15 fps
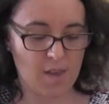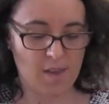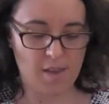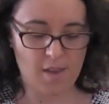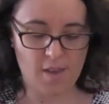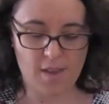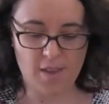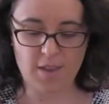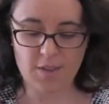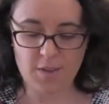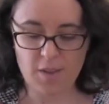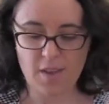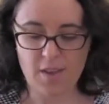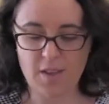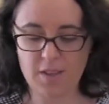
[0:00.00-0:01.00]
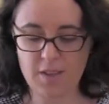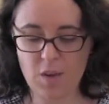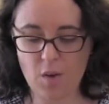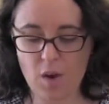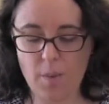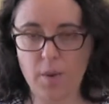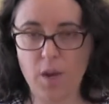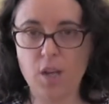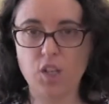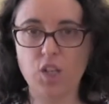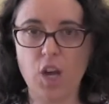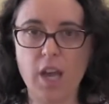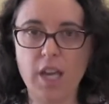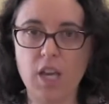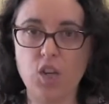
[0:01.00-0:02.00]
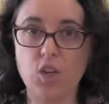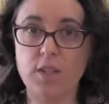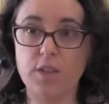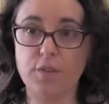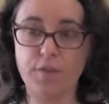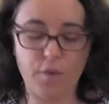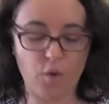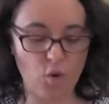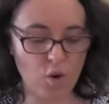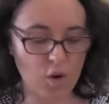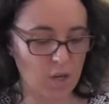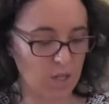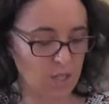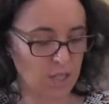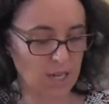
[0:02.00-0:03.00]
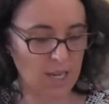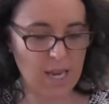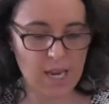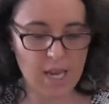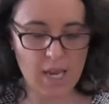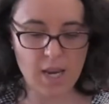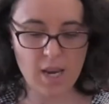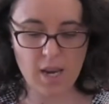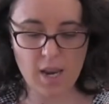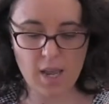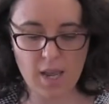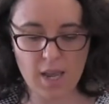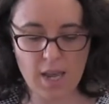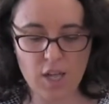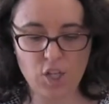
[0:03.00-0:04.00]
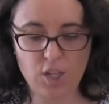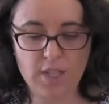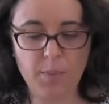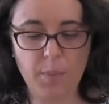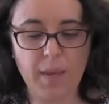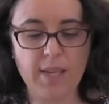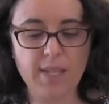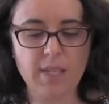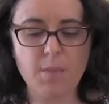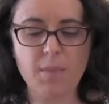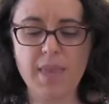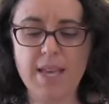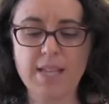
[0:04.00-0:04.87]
So I can use a fork to get in and just piece them.